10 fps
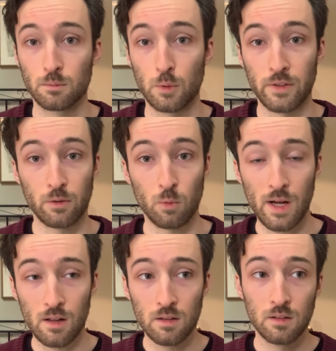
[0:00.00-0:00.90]
movie did
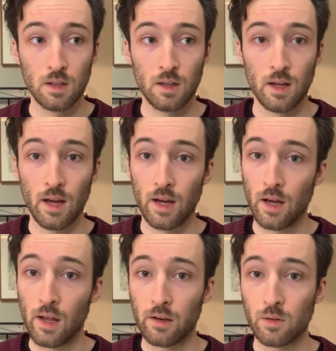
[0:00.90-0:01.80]
well
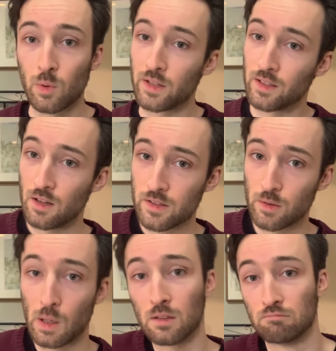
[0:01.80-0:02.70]
and what it did not
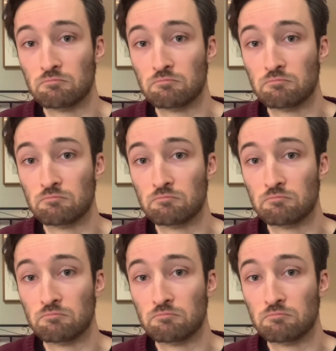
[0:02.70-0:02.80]
so well.